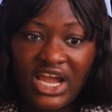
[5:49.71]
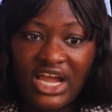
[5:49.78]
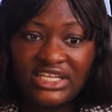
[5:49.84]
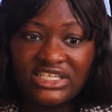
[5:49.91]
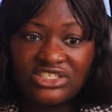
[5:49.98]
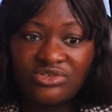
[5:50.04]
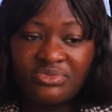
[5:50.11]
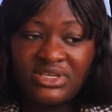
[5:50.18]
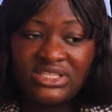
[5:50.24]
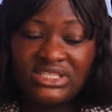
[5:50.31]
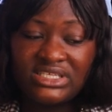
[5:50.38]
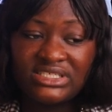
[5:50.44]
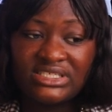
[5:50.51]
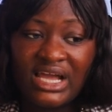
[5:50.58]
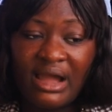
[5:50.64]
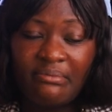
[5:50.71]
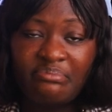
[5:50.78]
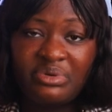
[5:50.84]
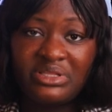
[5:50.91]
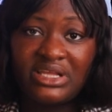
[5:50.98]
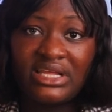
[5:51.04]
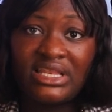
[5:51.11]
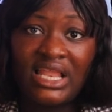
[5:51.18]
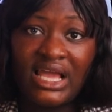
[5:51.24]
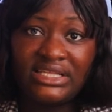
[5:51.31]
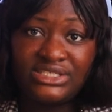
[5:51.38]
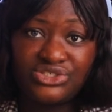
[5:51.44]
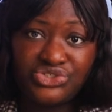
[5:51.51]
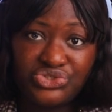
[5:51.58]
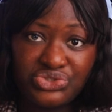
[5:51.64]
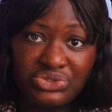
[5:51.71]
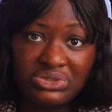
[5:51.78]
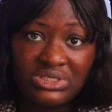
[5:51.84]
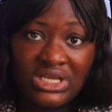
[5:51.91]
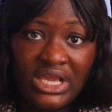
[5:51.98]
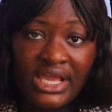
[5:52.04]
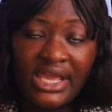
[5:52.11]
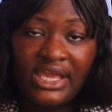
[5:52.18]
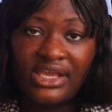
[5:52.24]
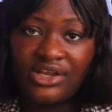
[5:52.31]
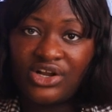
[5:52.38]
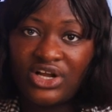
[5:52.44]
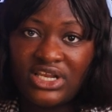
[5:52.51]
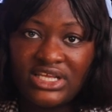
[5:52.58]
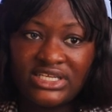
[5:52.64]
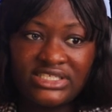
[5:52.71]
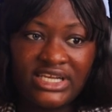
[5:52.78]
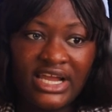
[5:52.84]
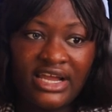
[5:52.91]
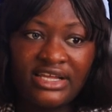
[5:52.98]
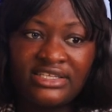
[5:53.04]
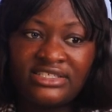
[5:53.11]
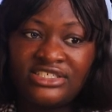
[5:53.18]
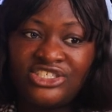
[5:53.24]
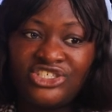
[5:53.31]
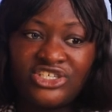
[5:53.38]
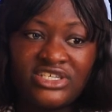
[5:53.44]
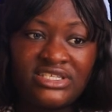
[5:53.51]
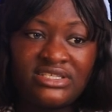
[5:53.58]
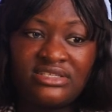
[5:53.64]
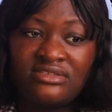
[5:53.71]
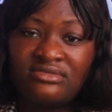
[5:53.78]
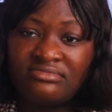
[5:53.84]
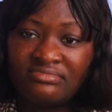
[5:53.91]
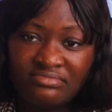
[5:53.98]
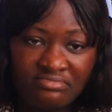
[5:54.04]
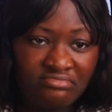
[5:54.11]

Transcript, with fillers: And there's so many things that I'm being enlightened to in college, and it's just